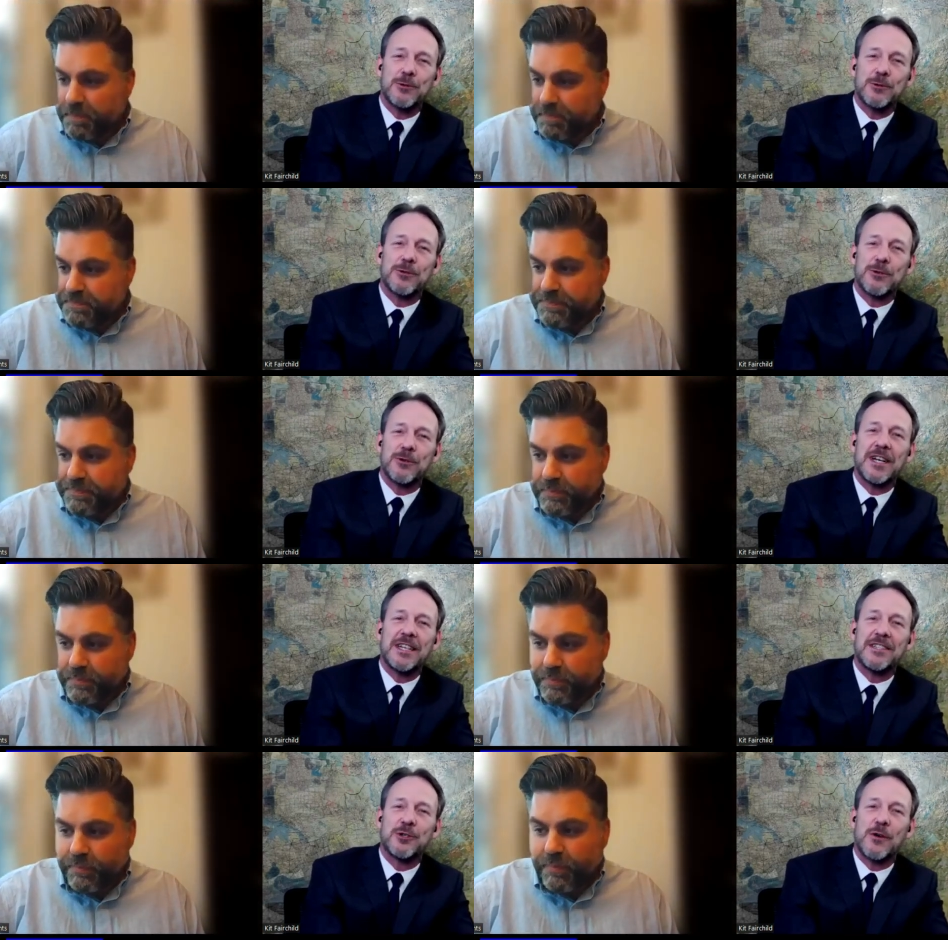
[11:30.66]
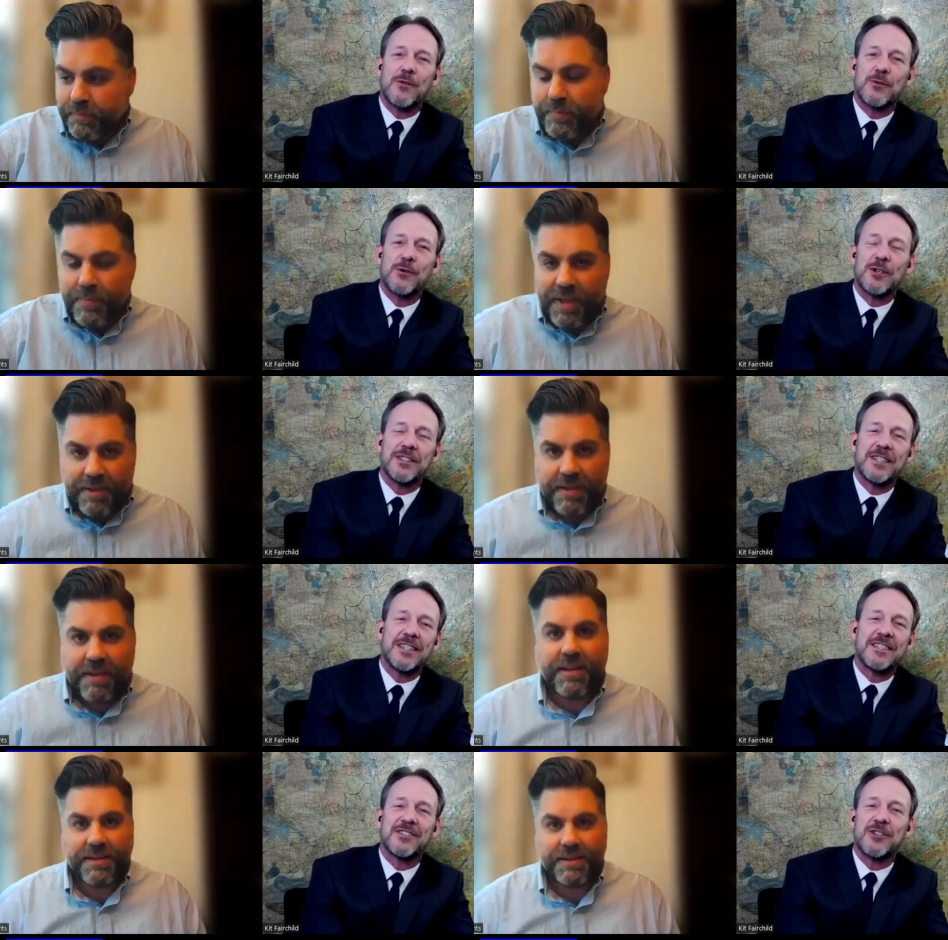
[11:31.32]
Speaker 1: losing their heads over it
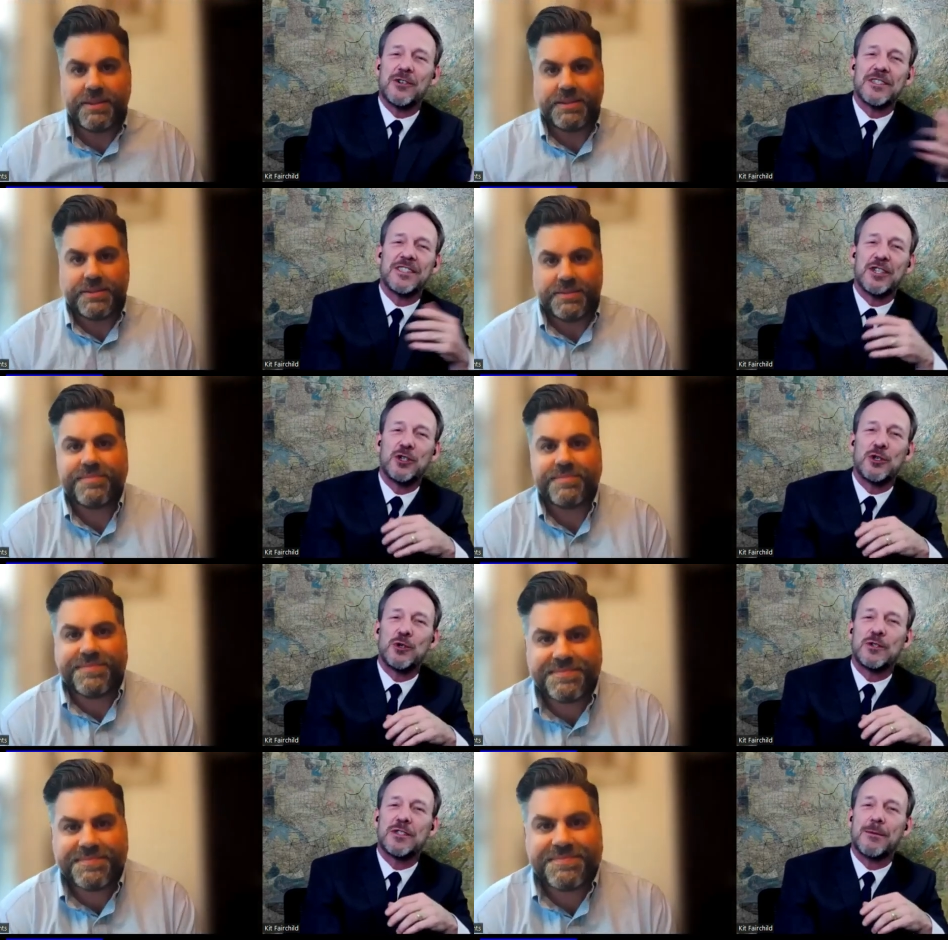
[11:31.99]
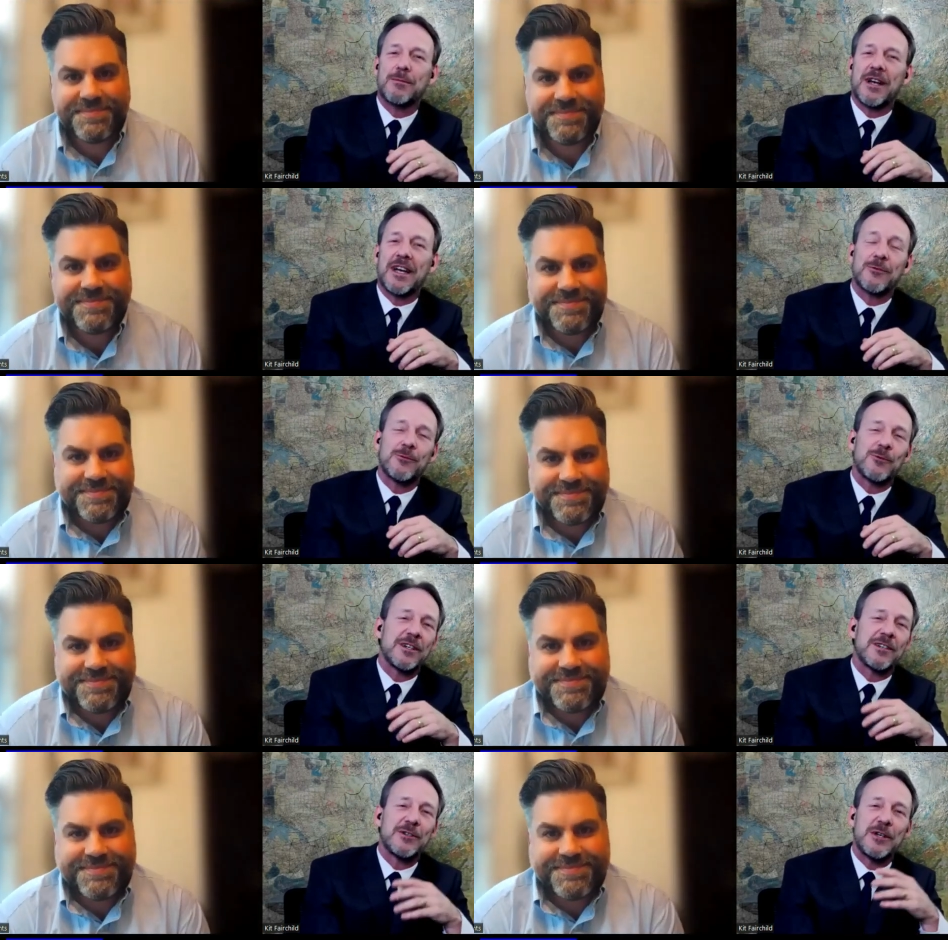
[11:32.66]
and then it's all in the news i'm like
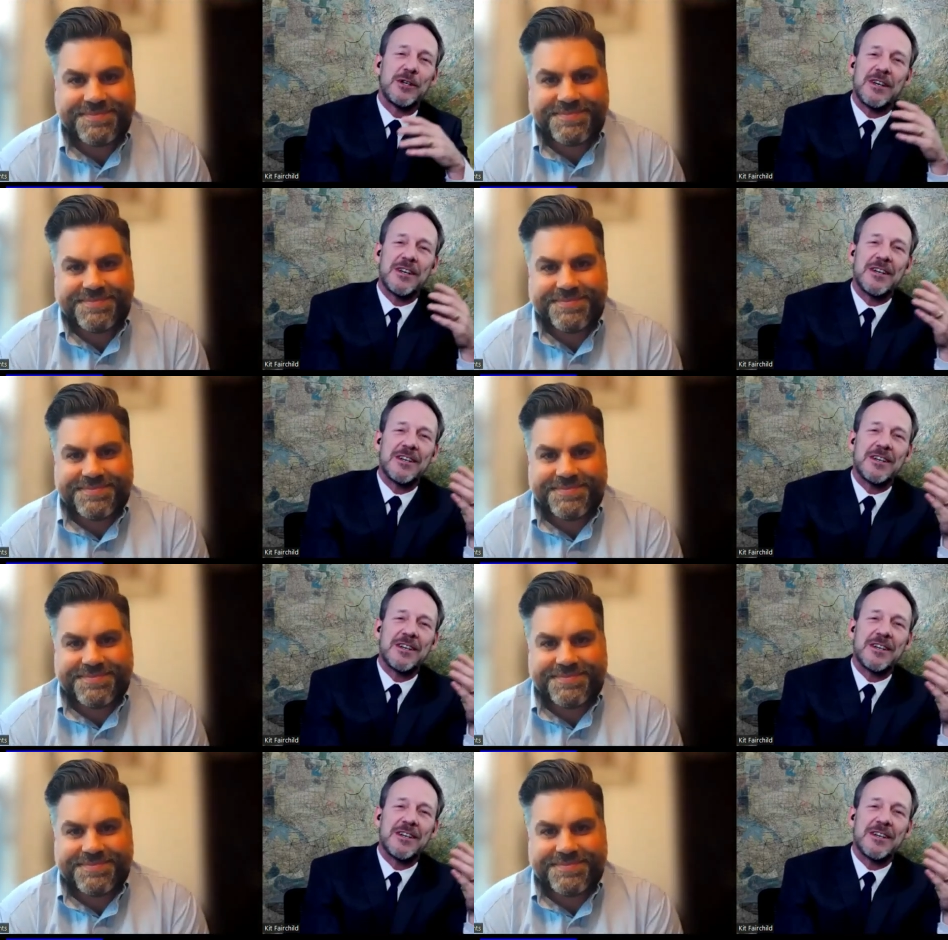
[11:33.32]
well